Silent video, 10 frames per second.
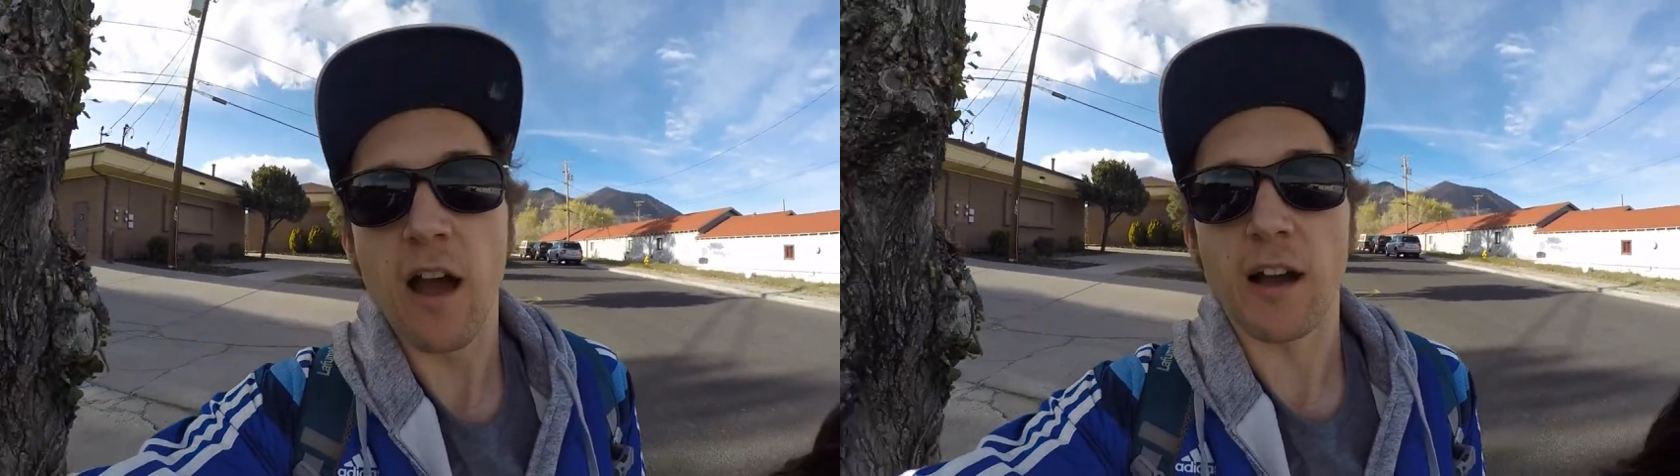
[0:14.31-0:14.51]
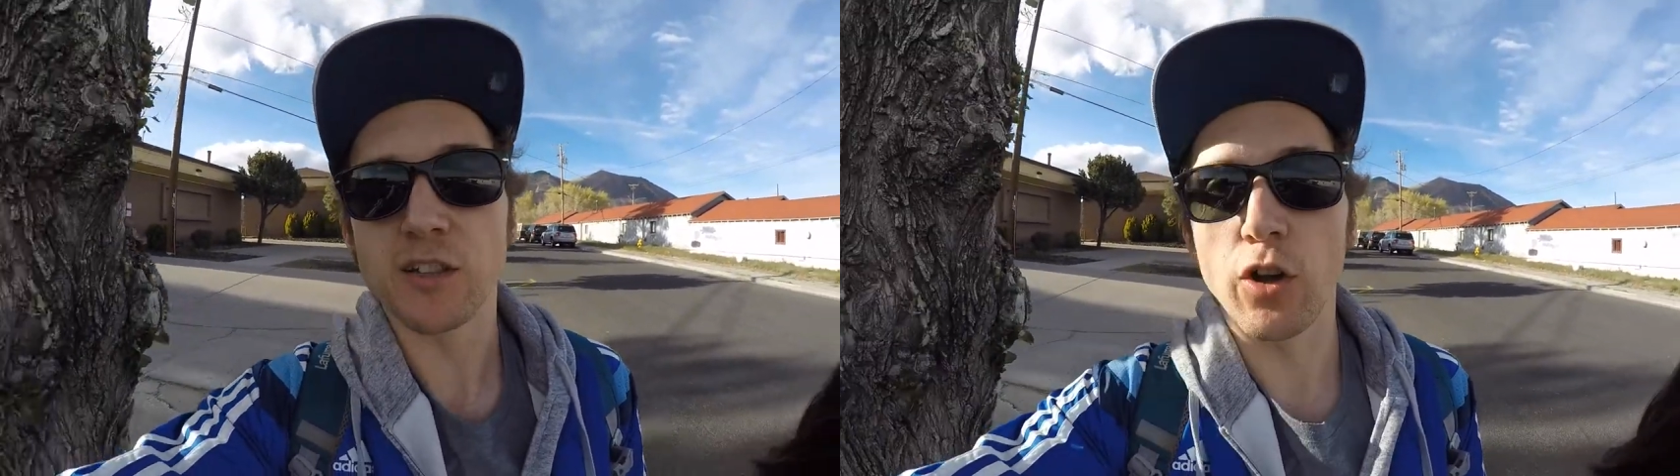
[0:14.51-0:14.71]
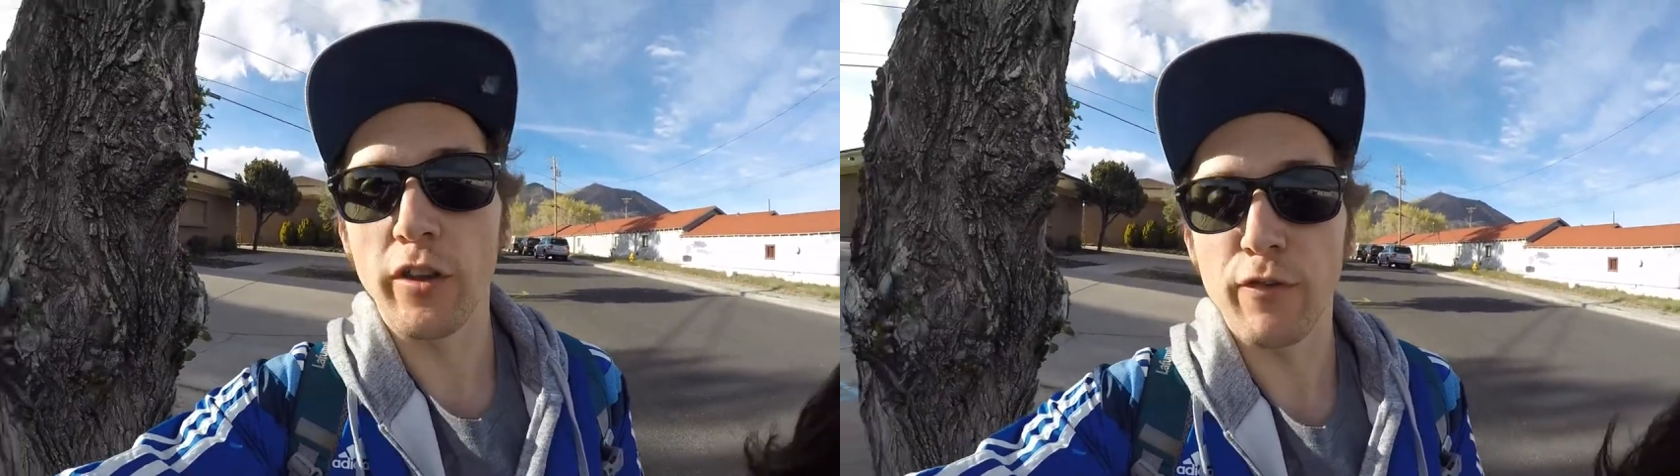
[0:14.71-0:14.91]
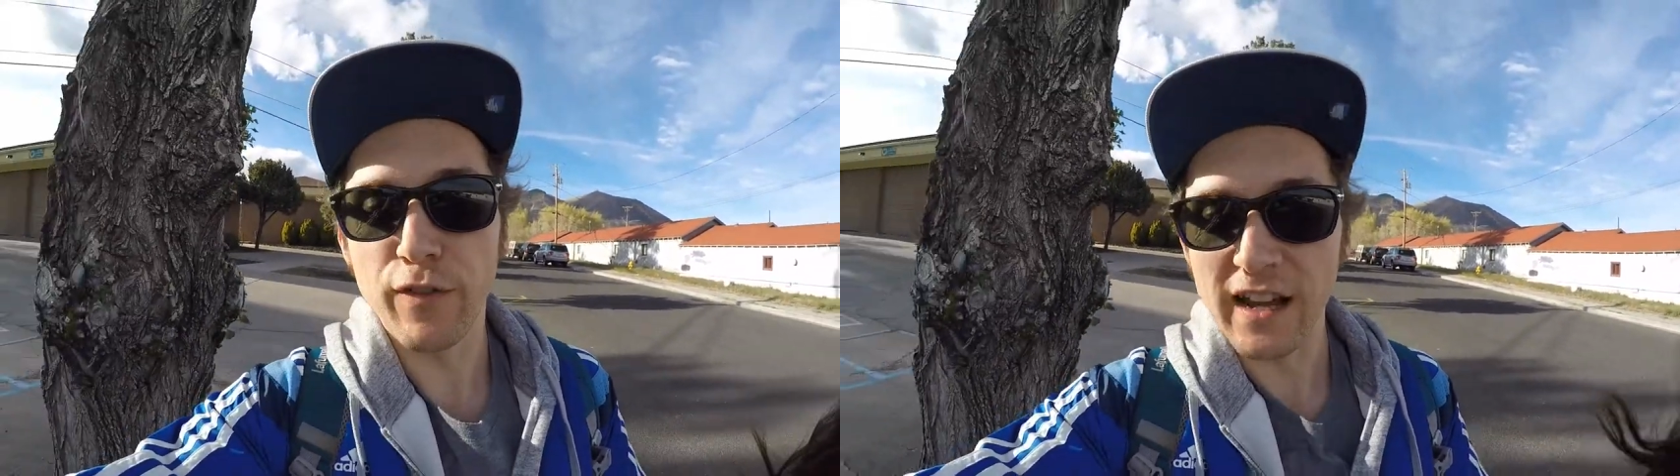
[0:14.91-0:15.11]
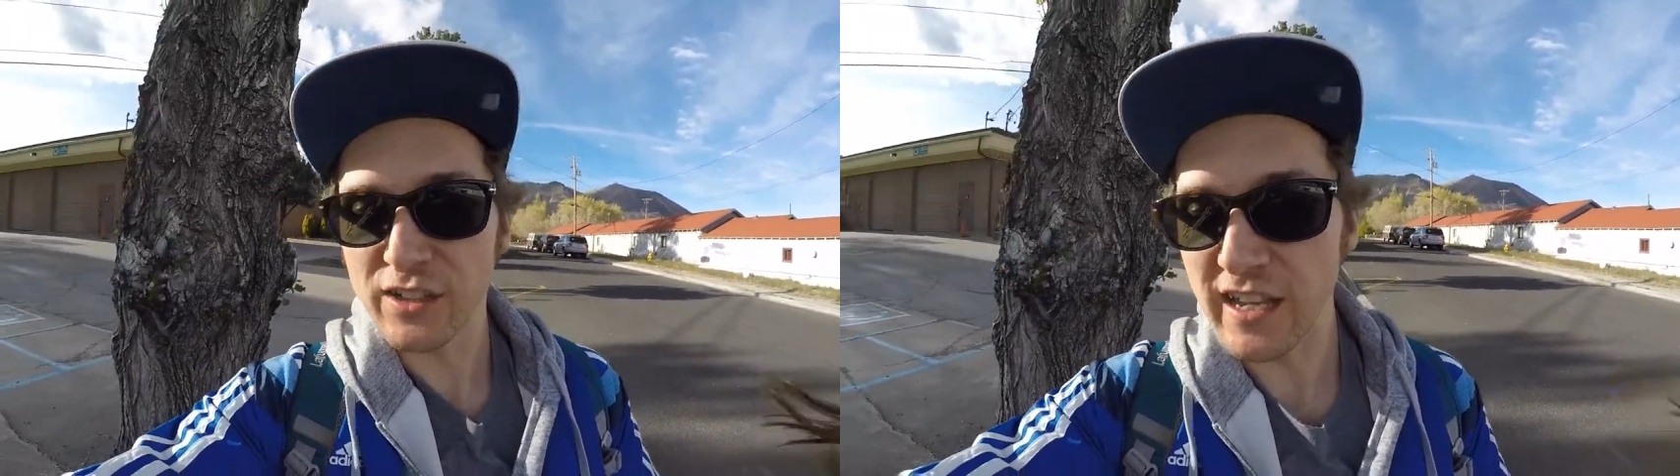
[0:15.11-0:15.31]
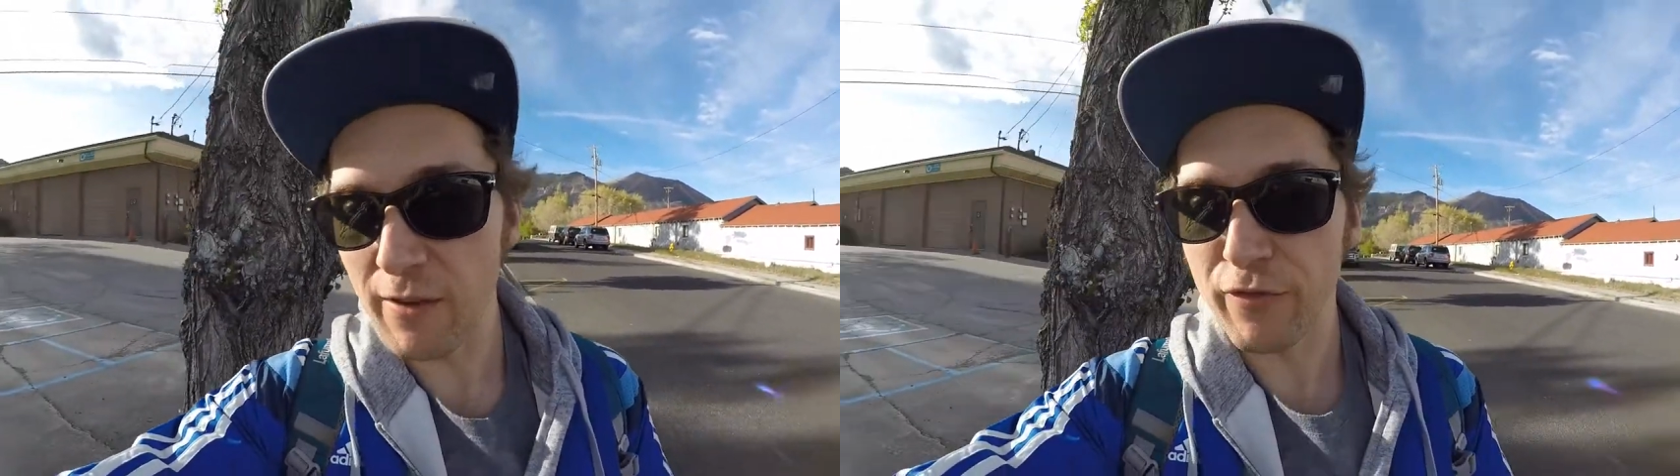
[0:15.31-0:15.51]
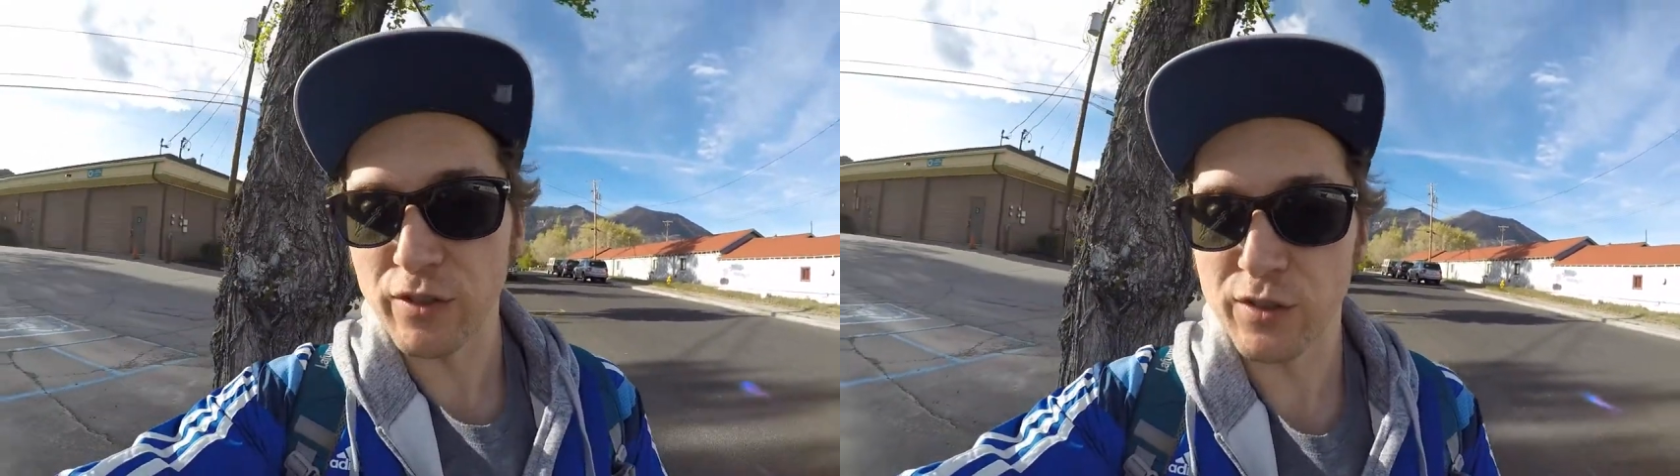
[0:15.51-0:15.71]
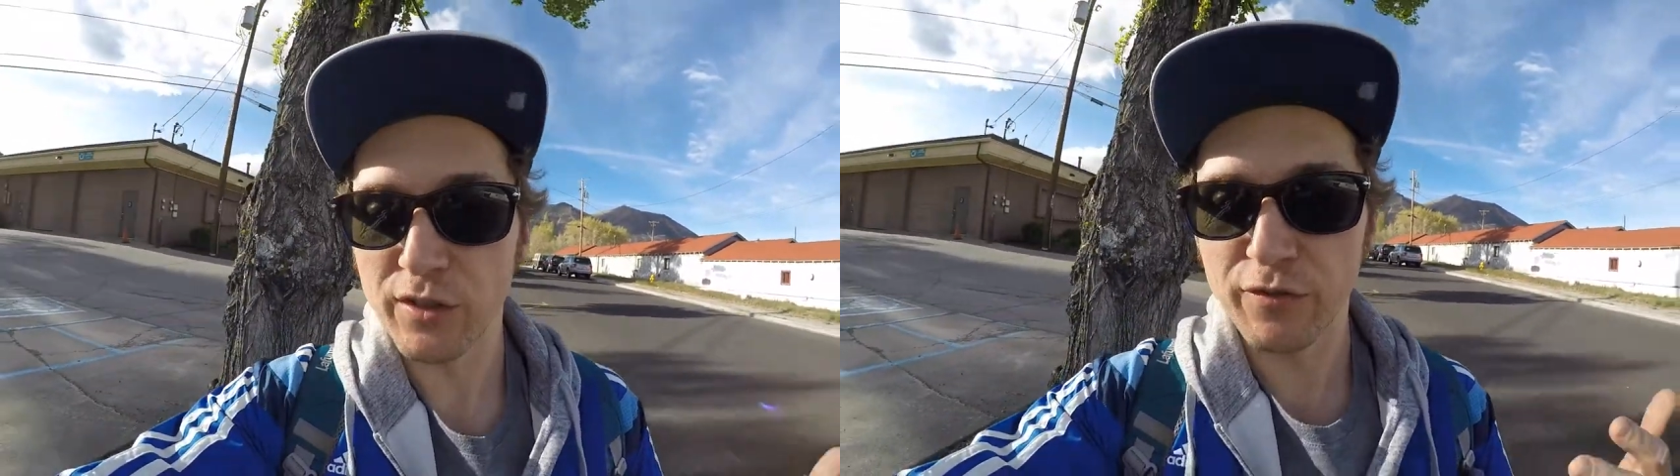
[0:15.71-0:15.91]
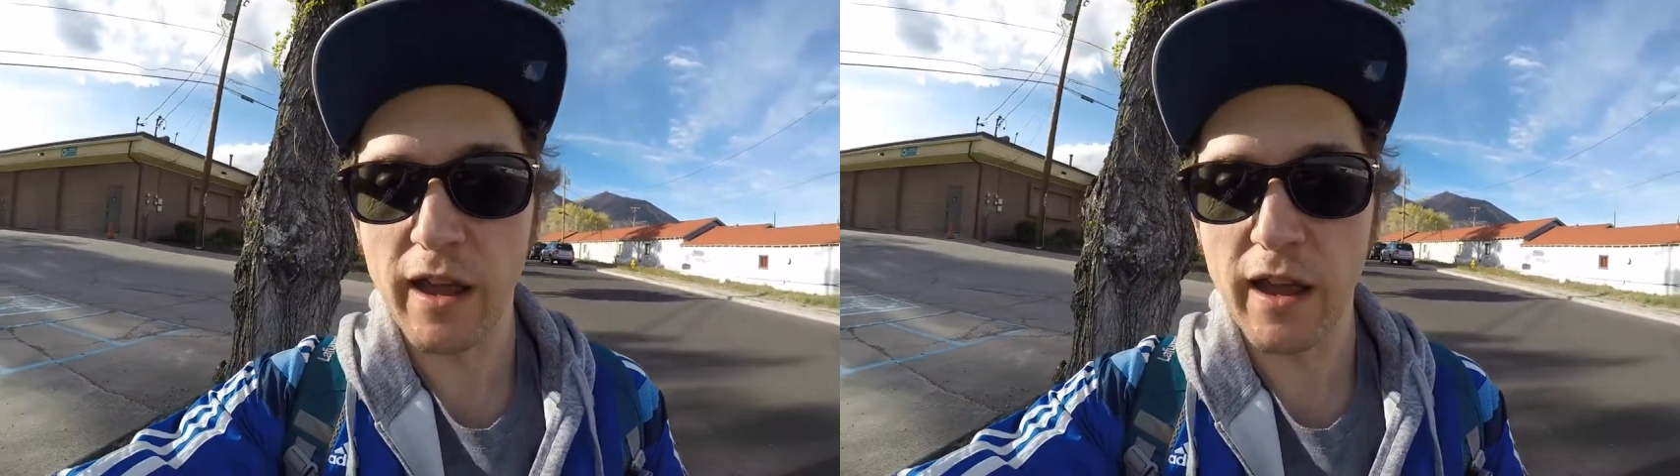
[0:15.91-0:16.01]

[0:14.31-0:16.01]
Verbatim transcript: I saw that Flagstaff was